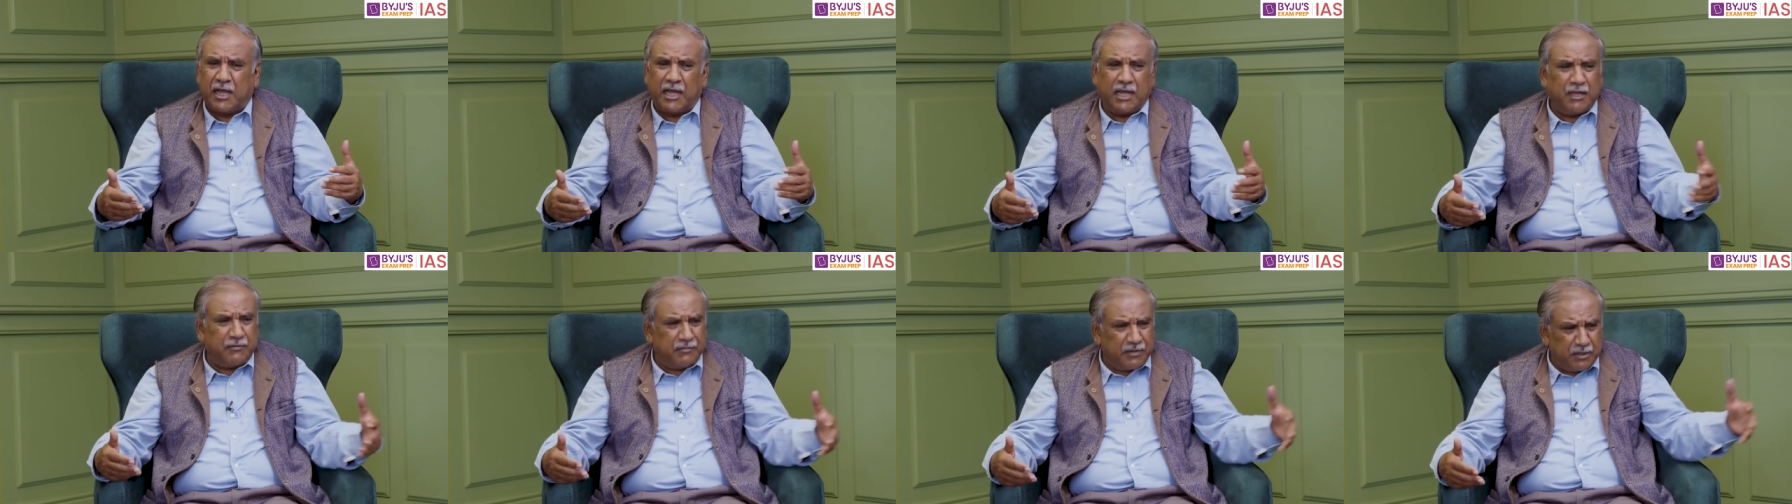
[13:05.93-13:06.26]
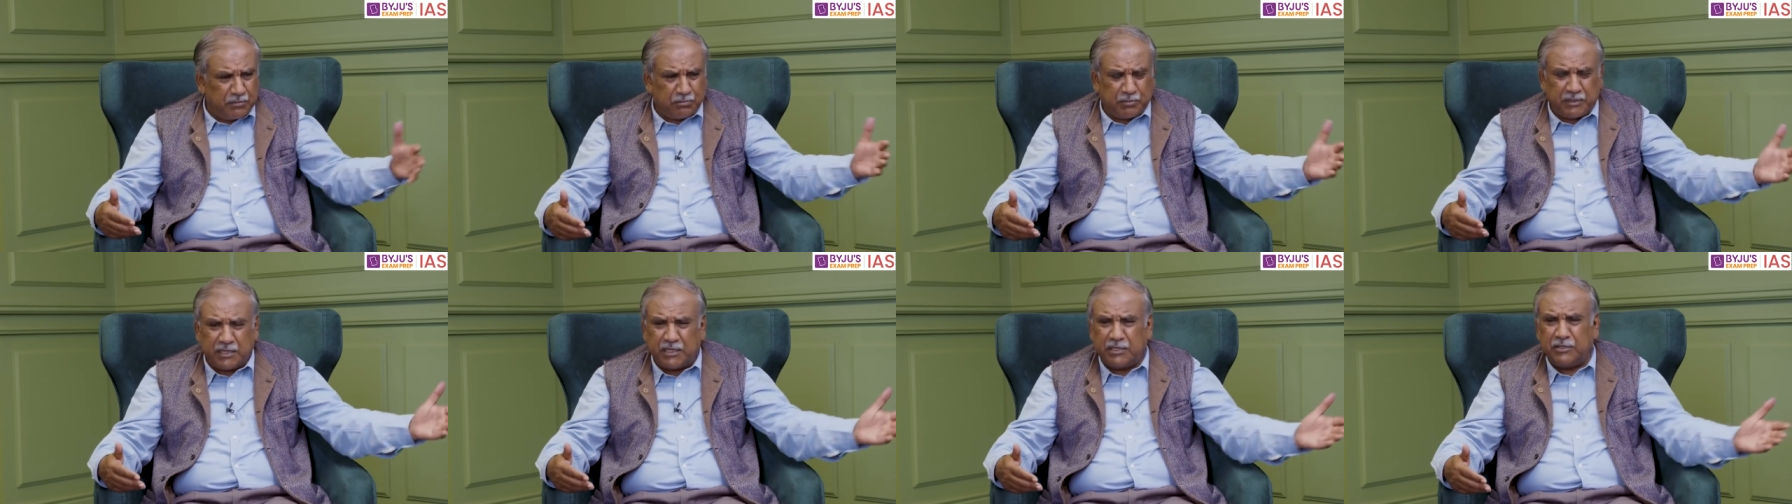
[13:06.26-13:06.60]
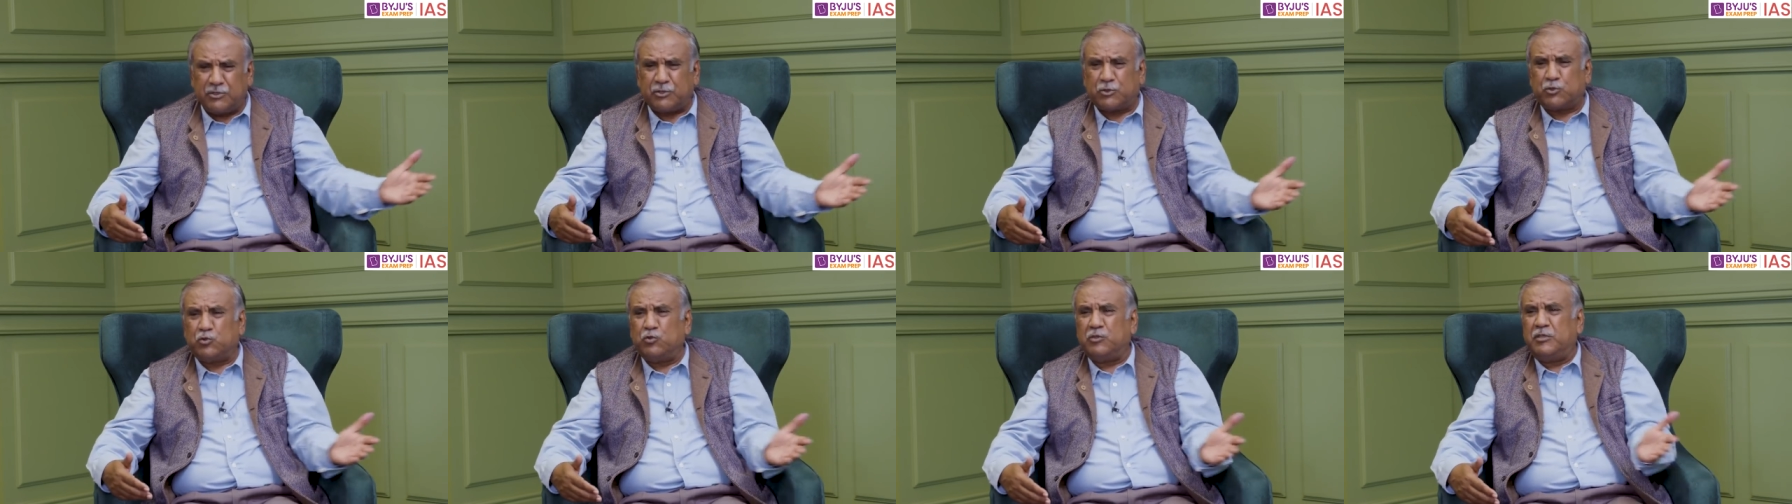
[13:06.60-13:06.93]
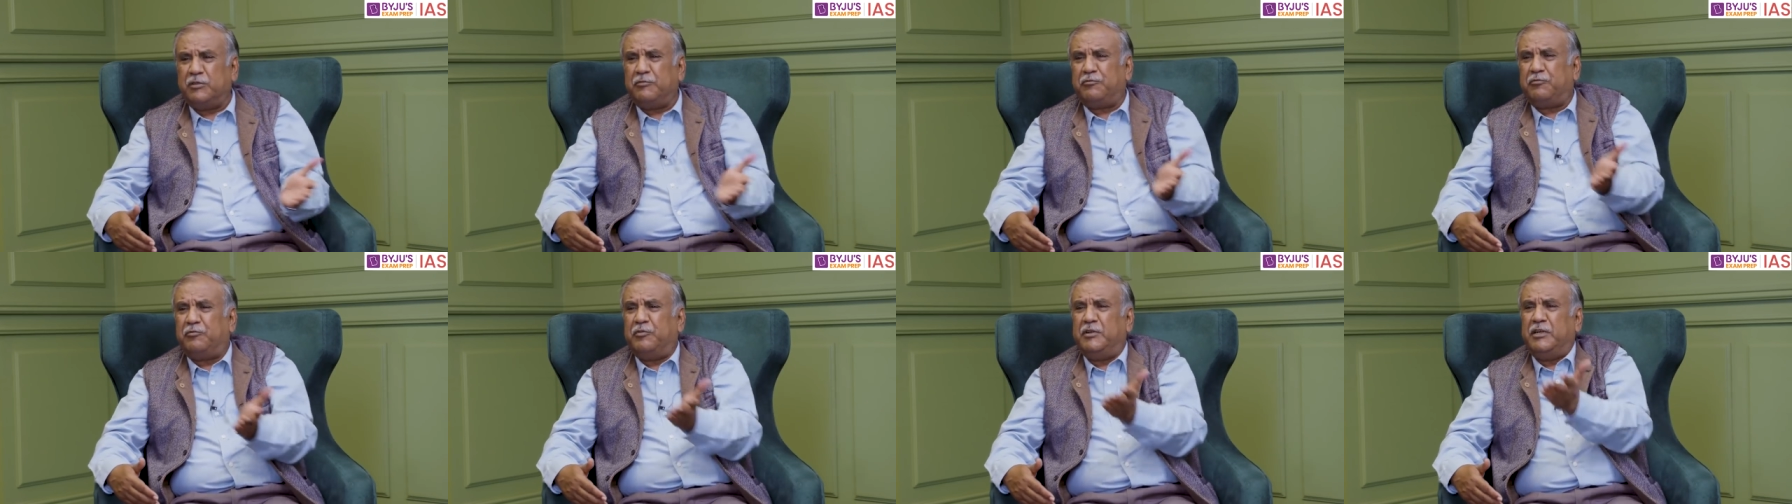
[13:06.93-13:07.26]
having been through
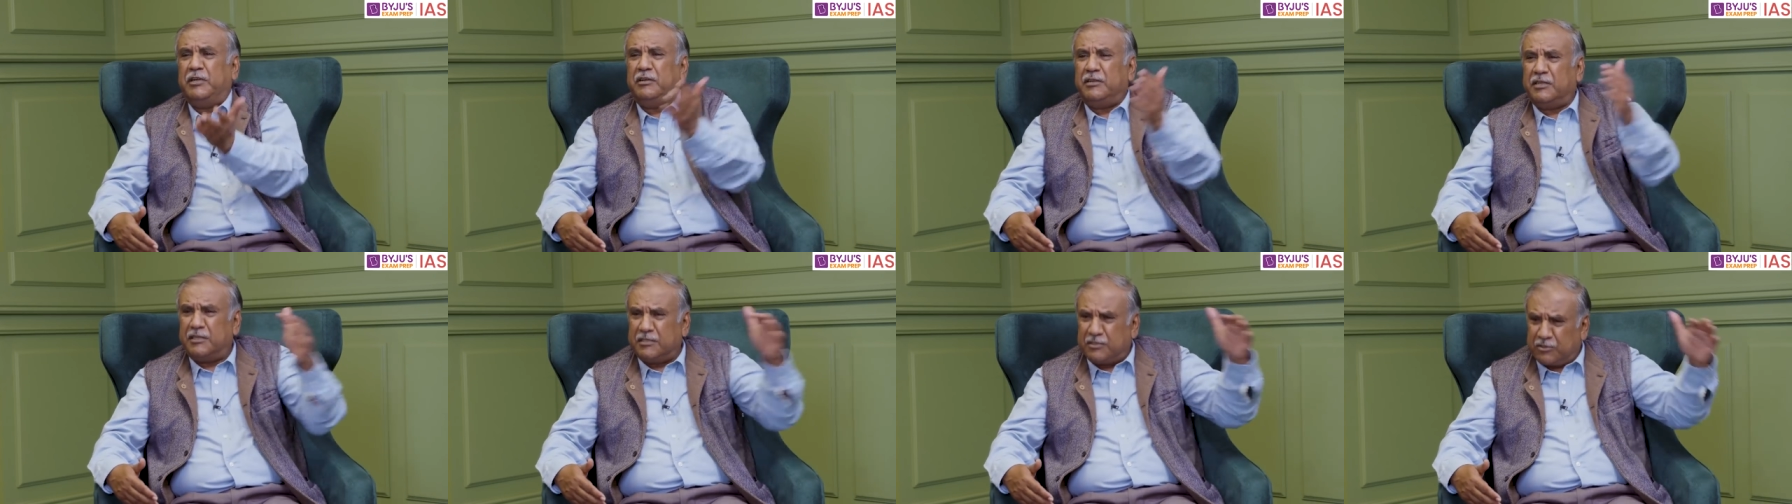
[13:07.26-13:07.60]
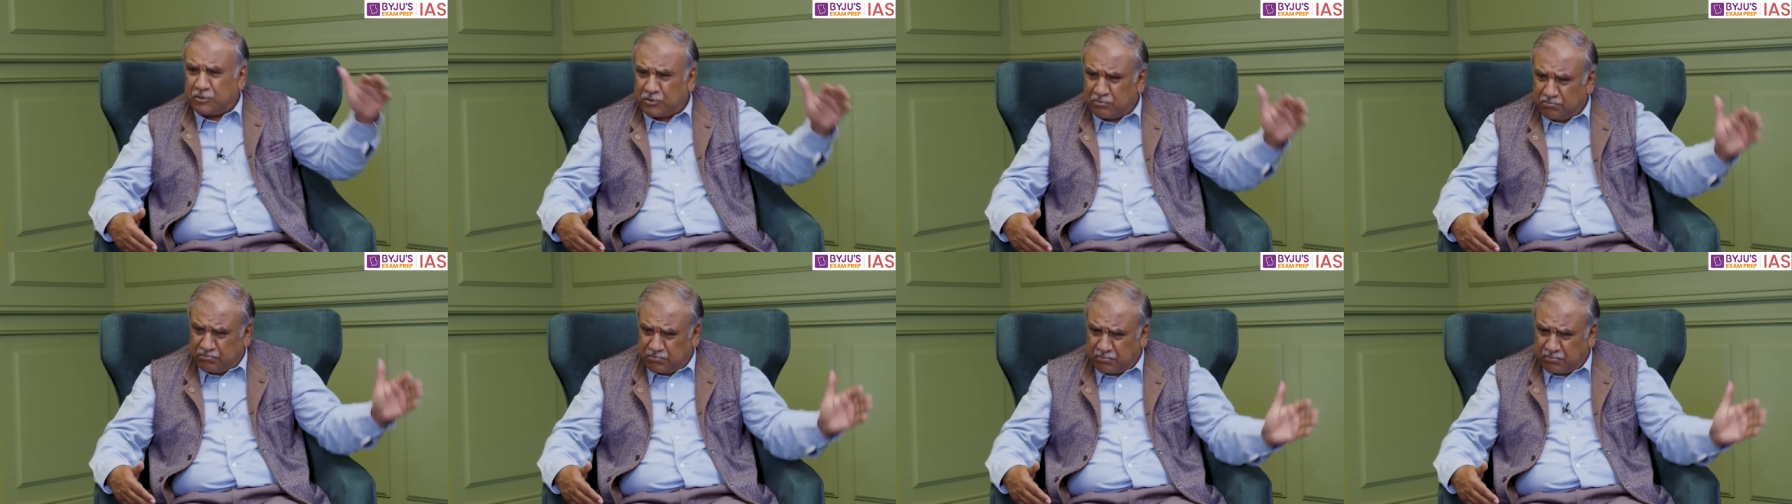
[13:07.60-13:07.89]
the field and